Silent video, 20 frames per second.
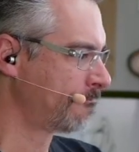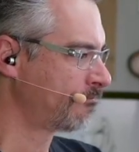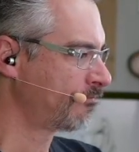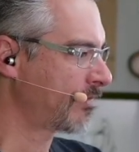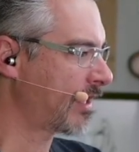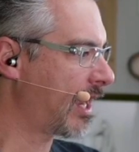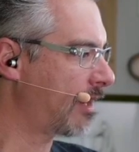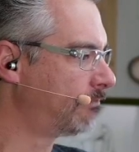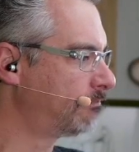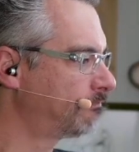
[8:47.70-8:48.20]

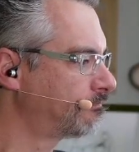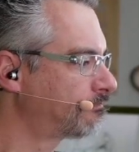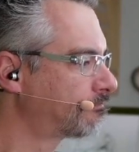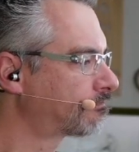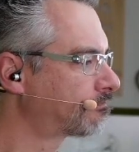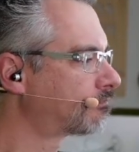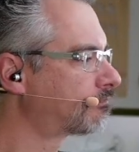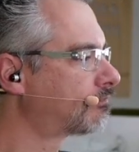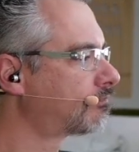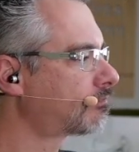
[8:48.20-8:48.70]
um,
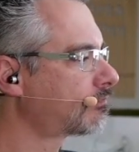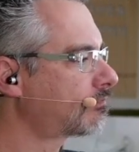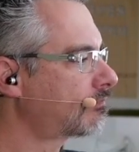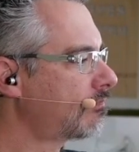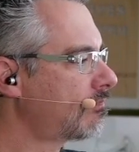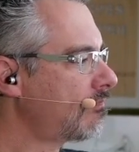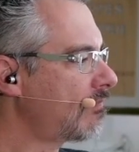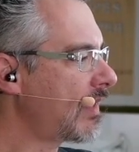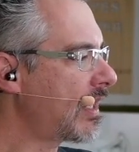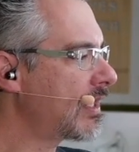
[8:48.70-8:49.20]

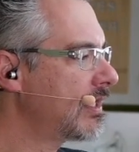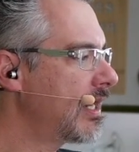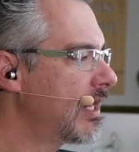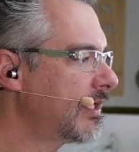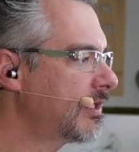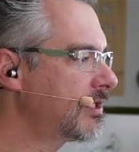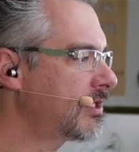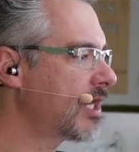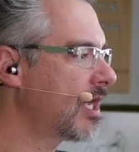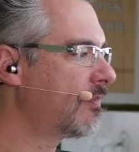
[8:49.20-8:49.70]

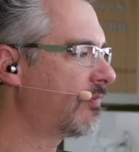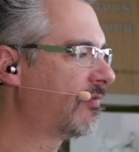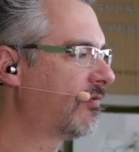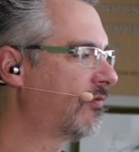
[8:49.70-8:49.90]
Next up,